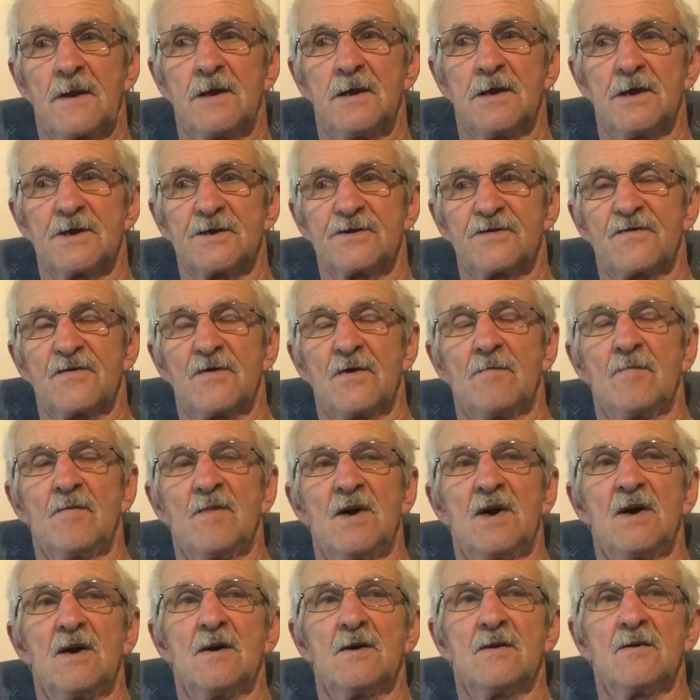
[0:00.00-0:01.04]
Yes, from
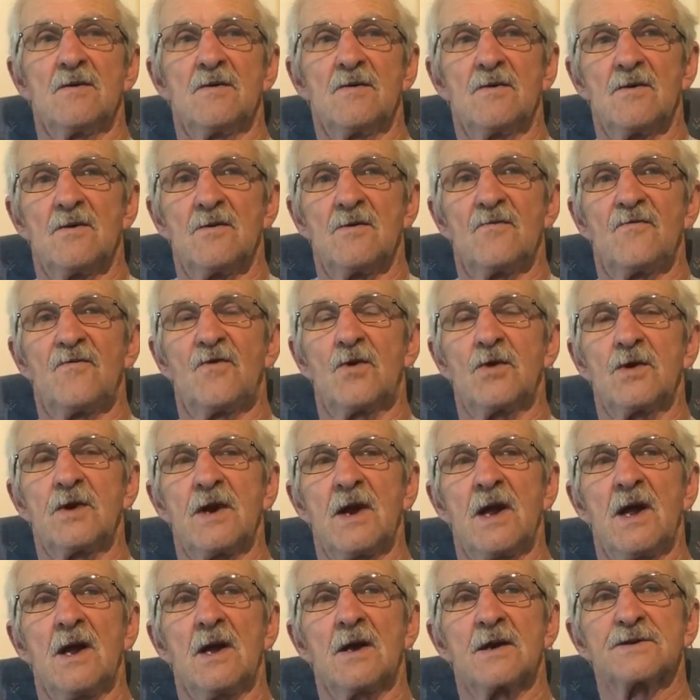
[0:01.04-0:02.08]
Fort
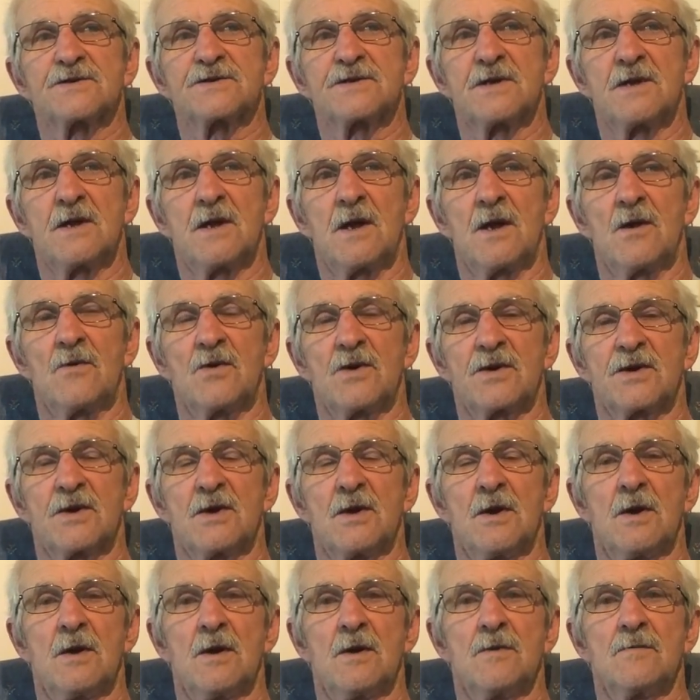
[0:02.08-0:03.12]
Knox, I went
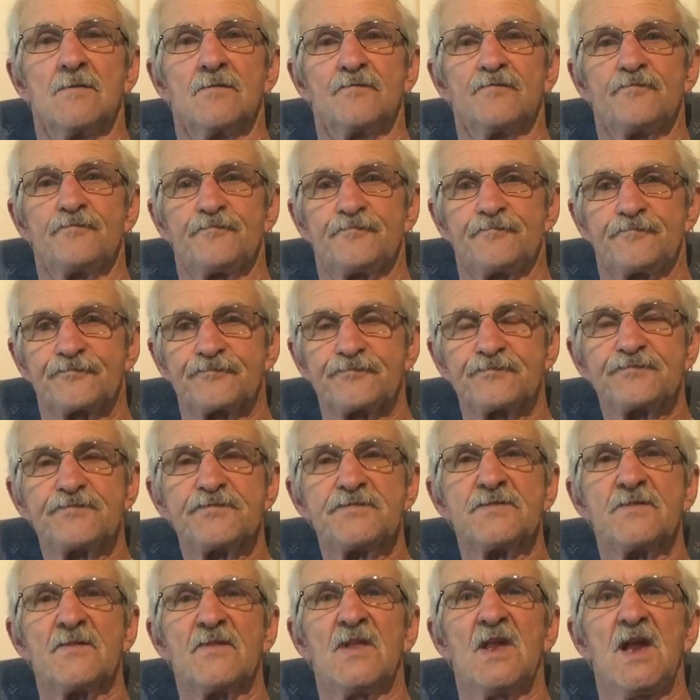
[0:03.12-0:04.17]
to
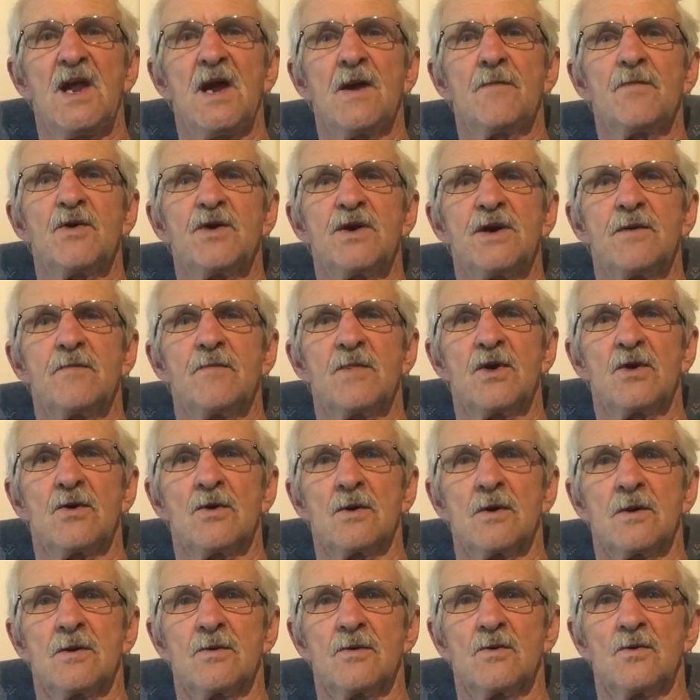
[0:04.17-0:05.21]
Aberdeen,
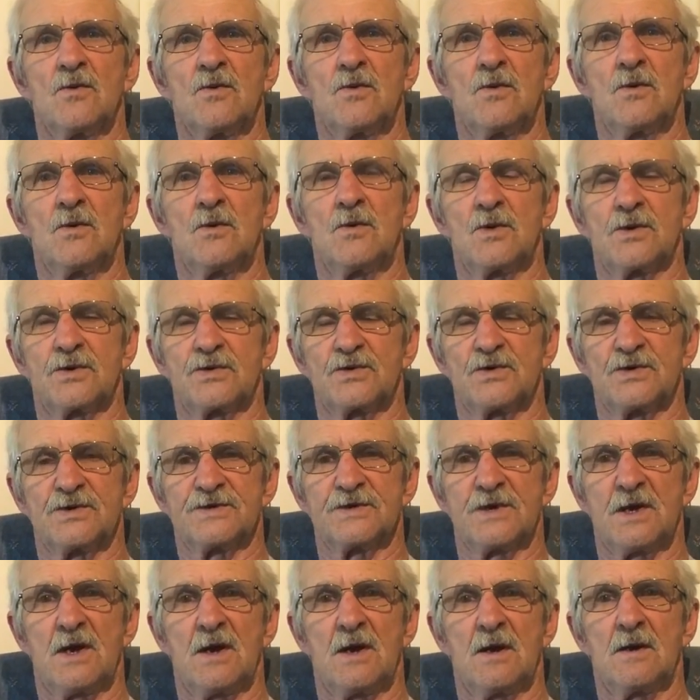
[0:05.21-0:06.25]
Maryland, which was
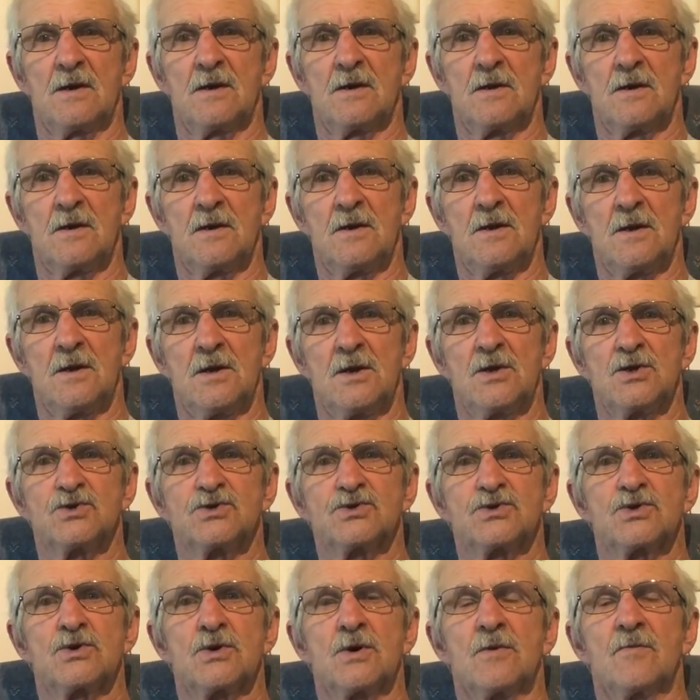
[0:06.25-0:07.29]
a
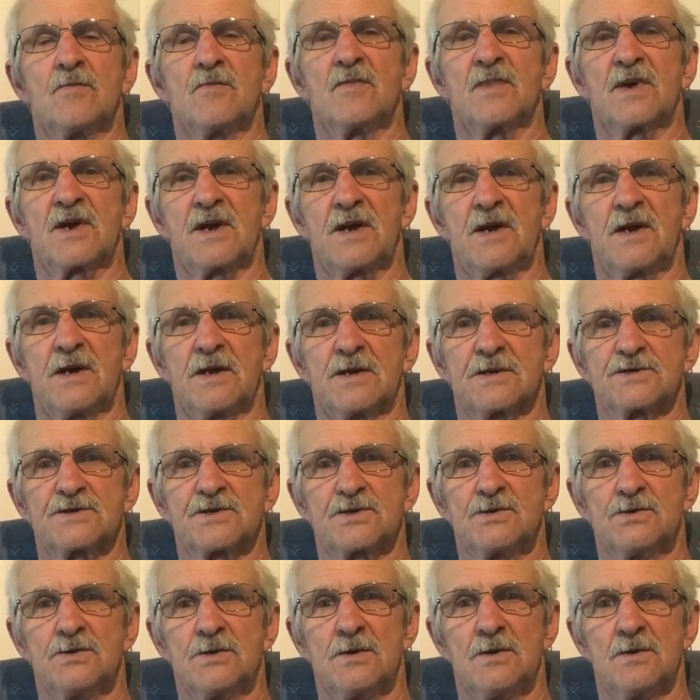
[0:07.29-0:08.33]
turret mechanic
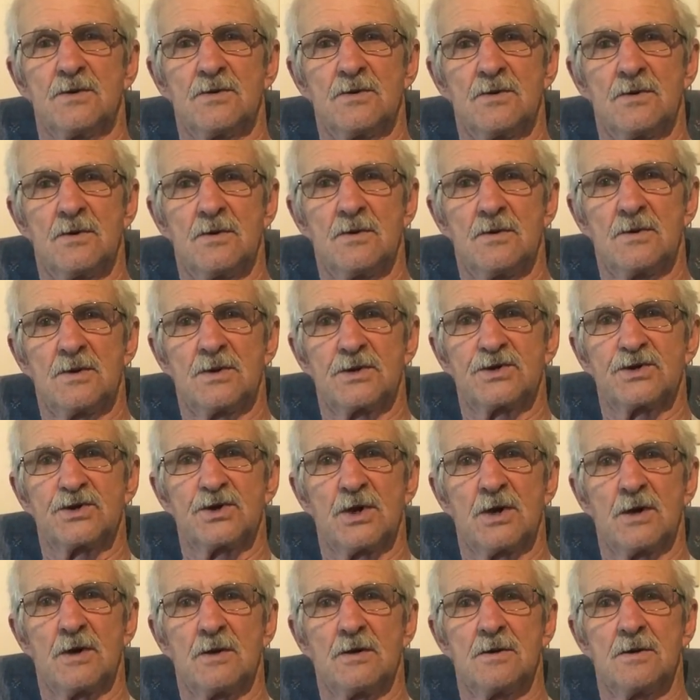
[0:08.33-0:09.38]
school, which